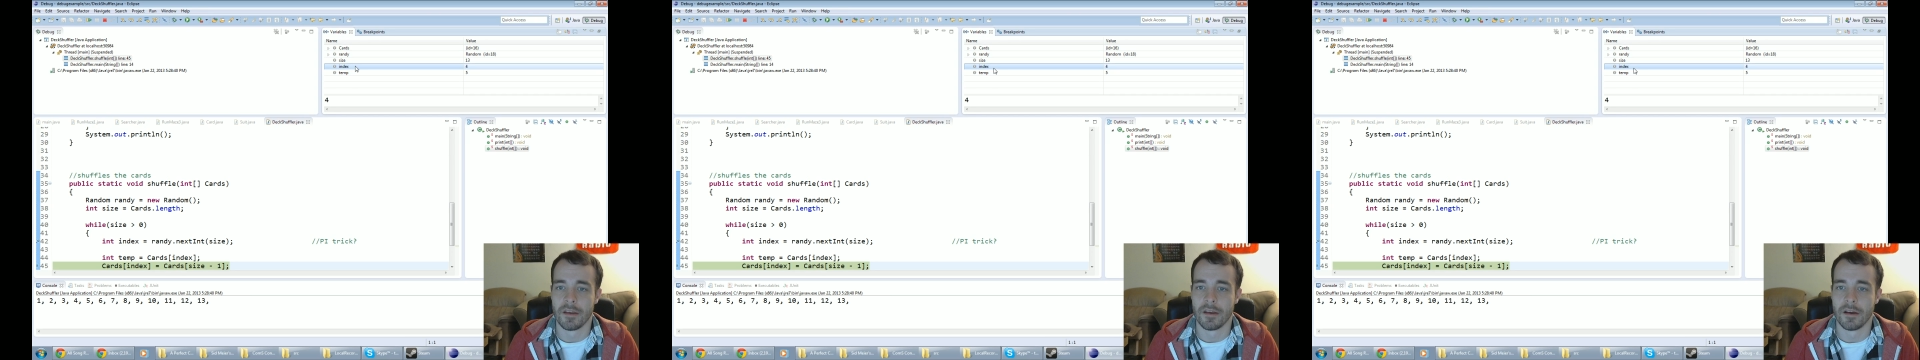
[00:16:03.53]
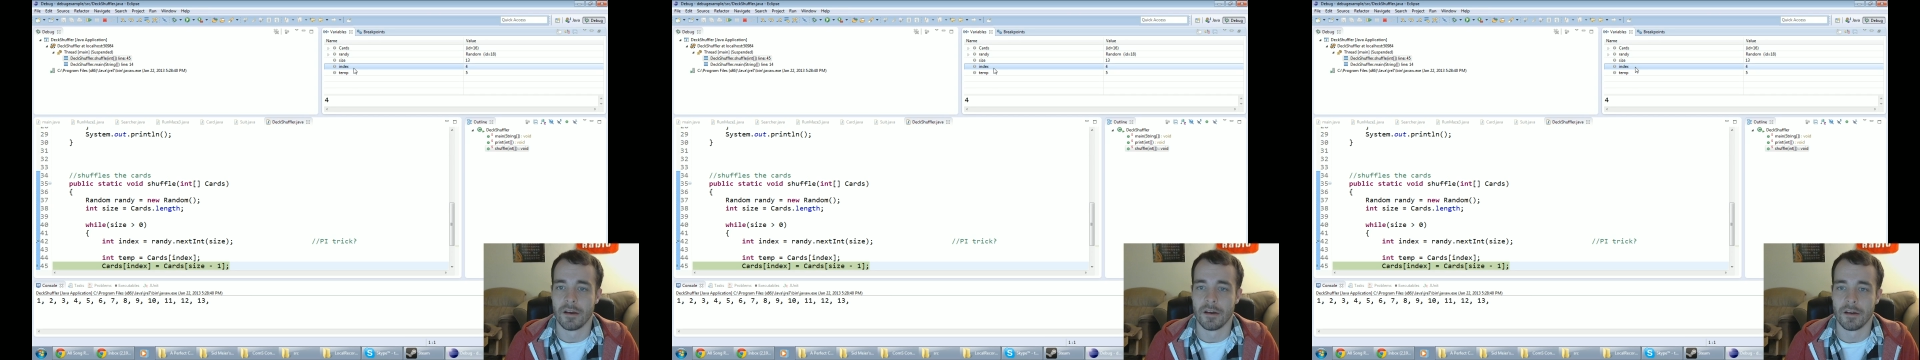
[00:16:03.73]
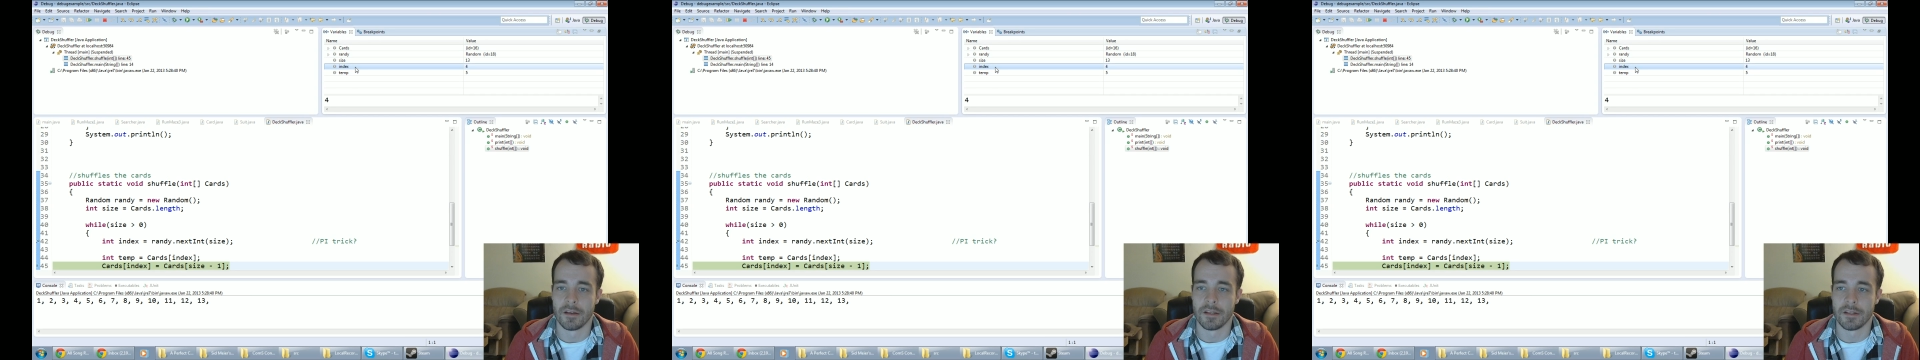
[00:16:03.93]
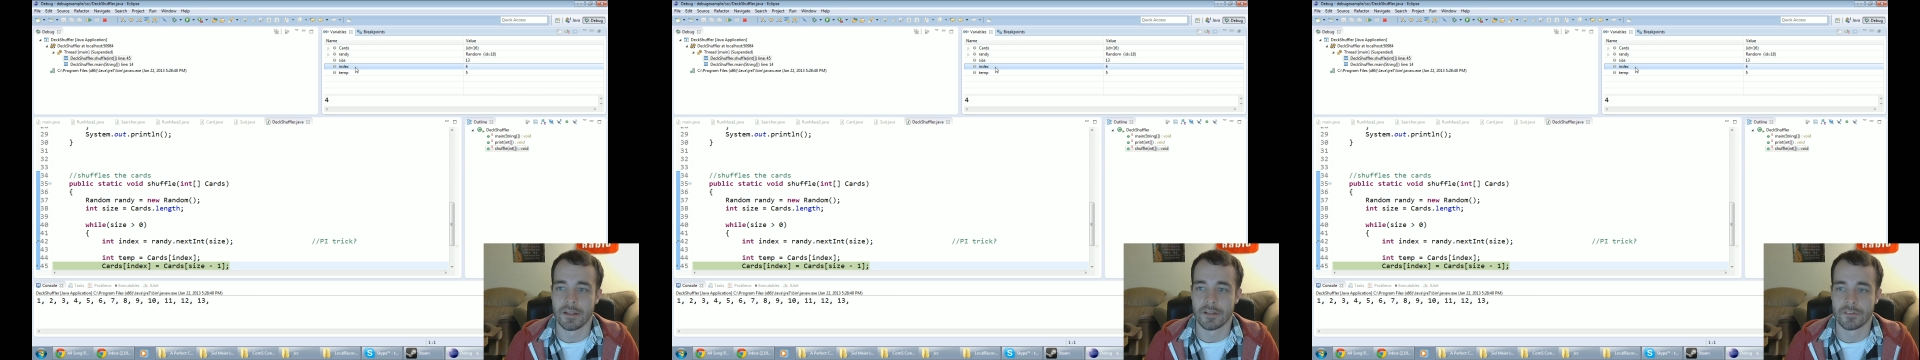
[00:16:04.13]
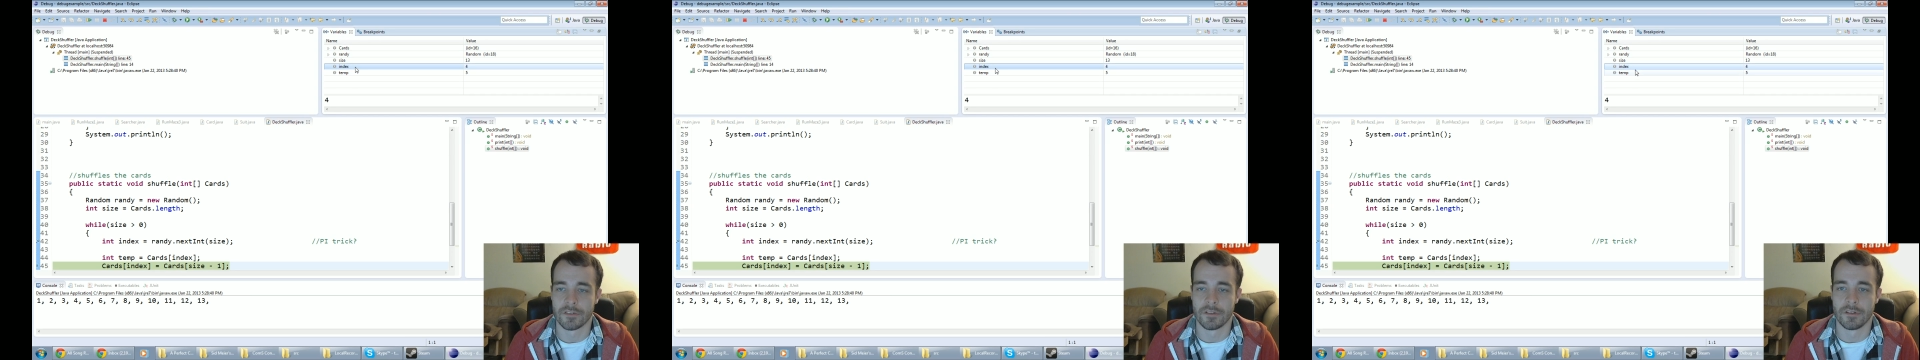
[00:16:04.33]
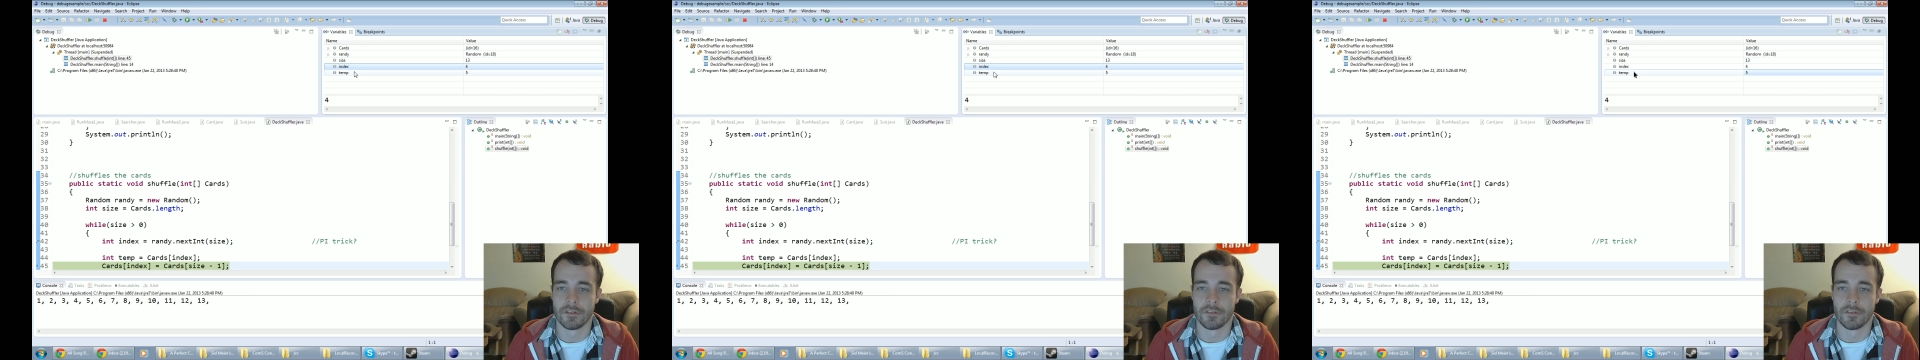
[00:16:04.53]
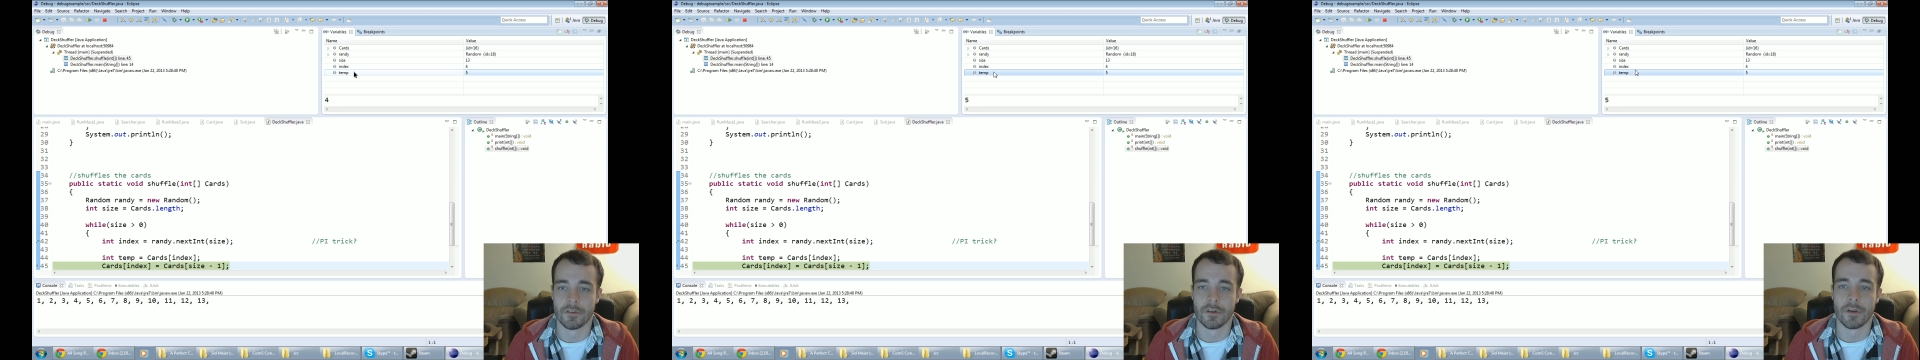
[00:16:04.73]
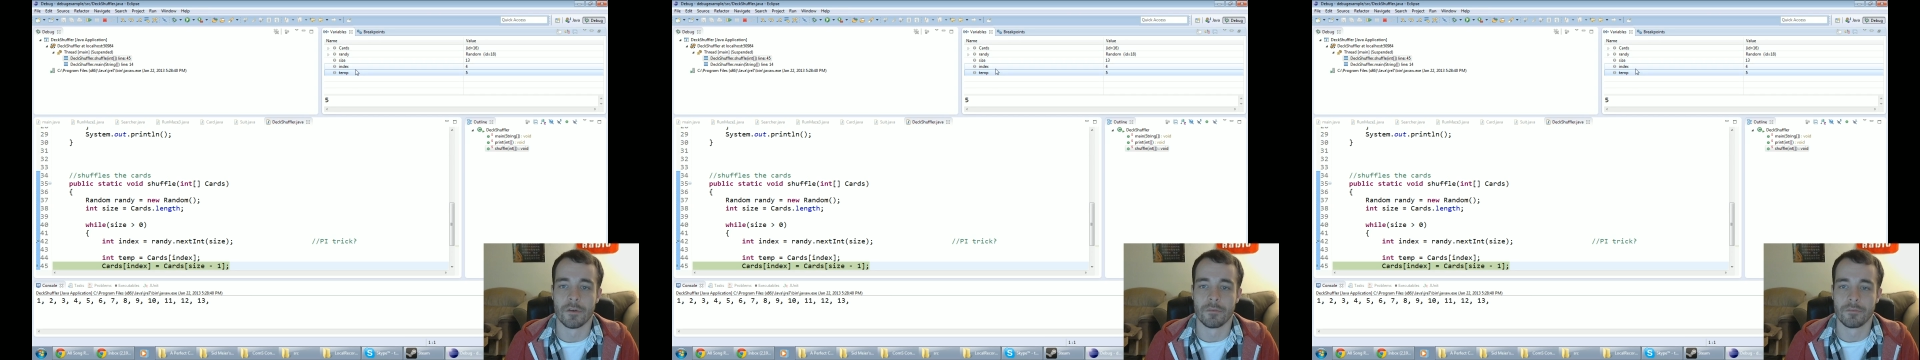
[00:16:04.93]

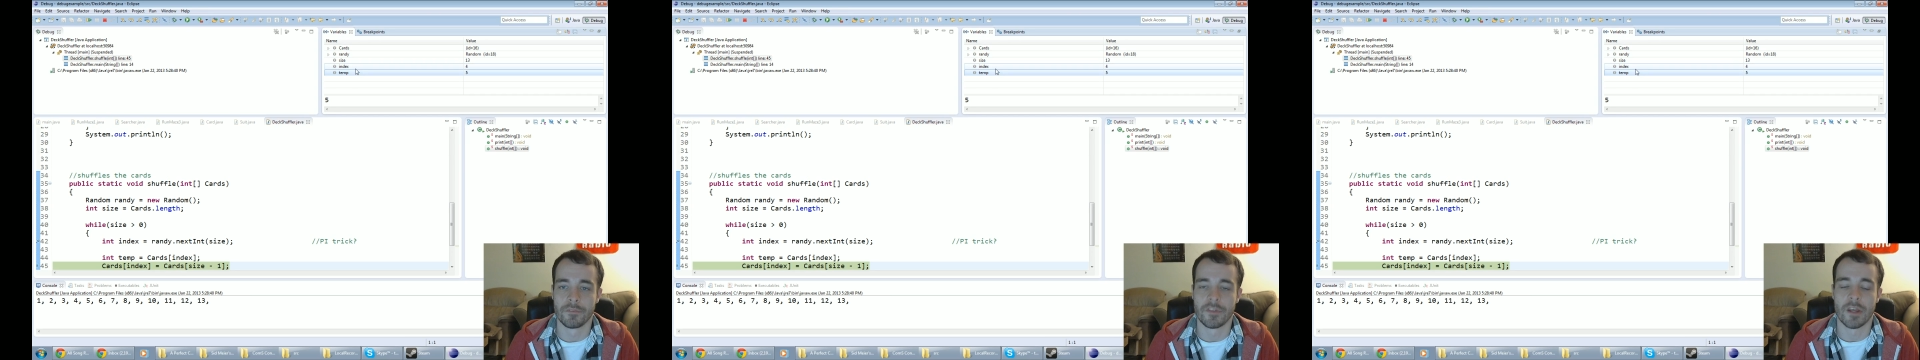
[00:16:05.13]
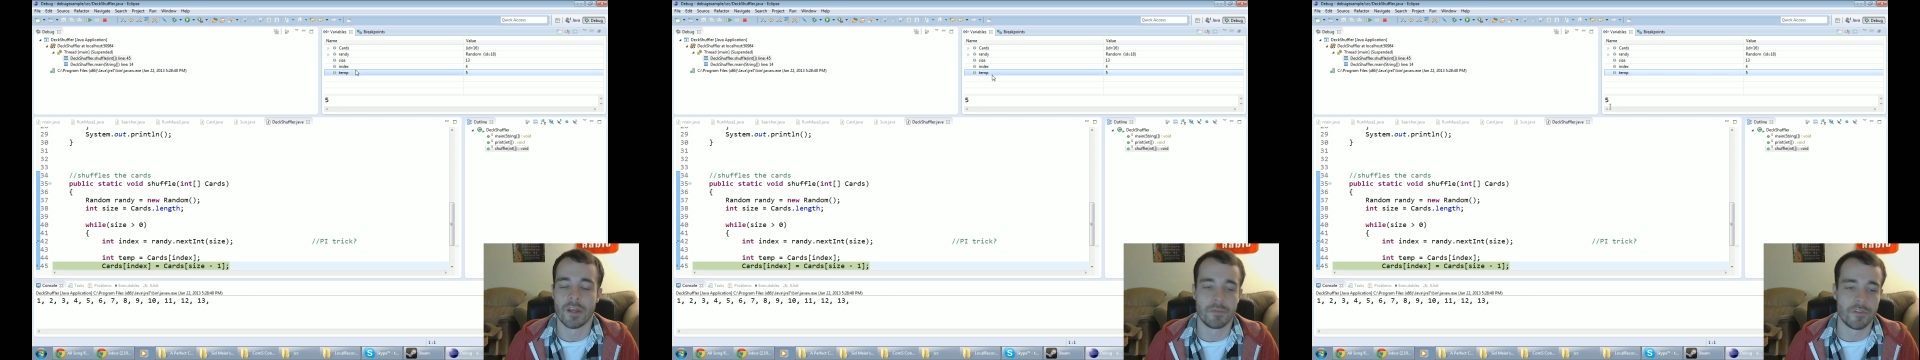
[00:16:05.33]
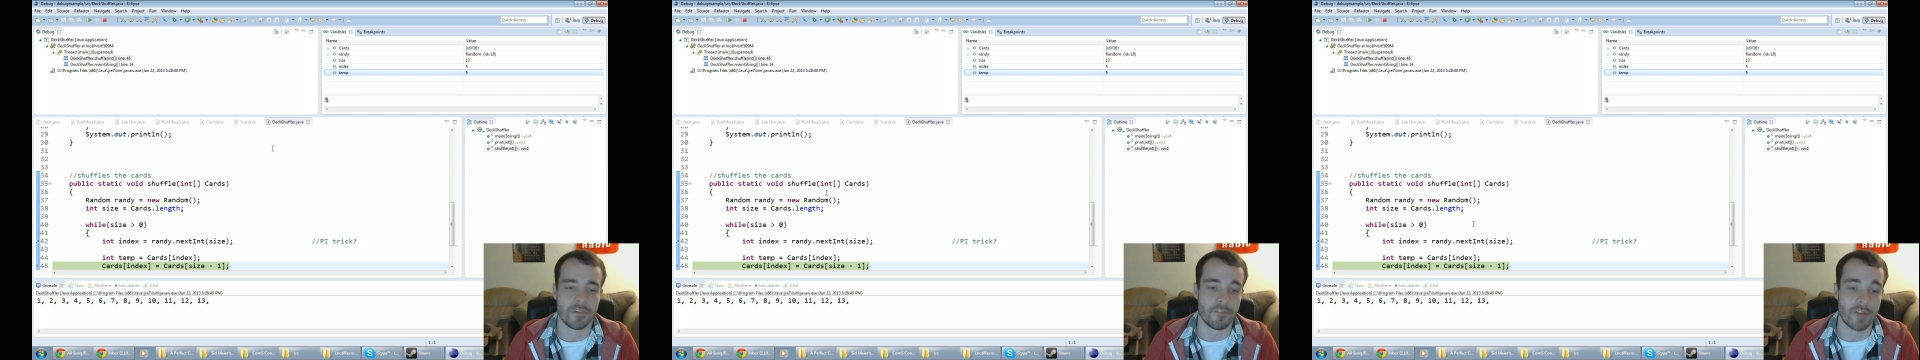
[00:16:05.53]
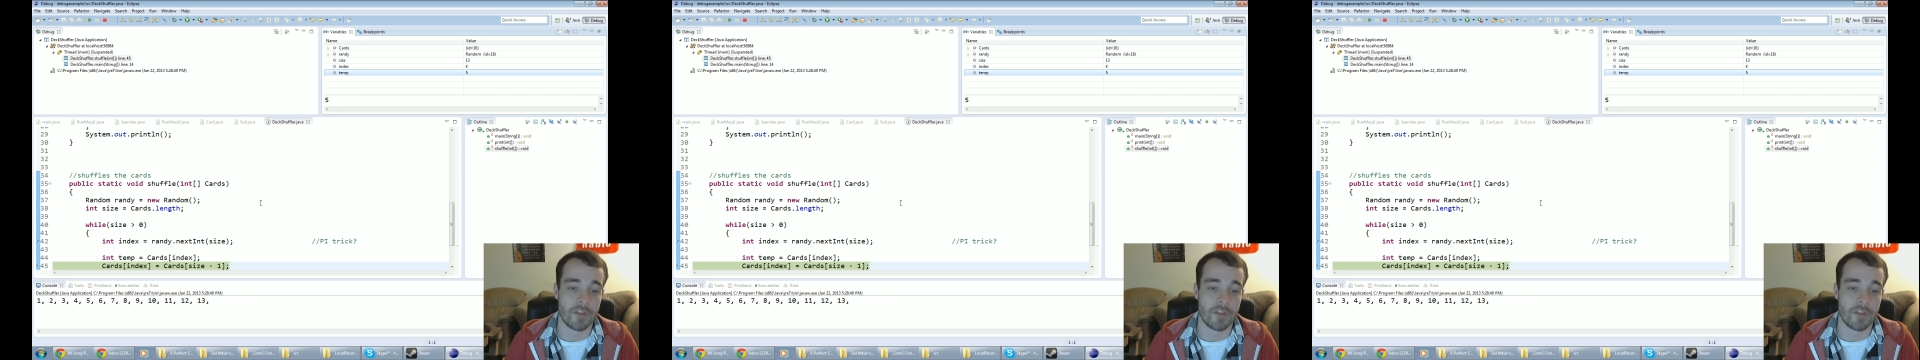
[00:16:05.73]
Temp is the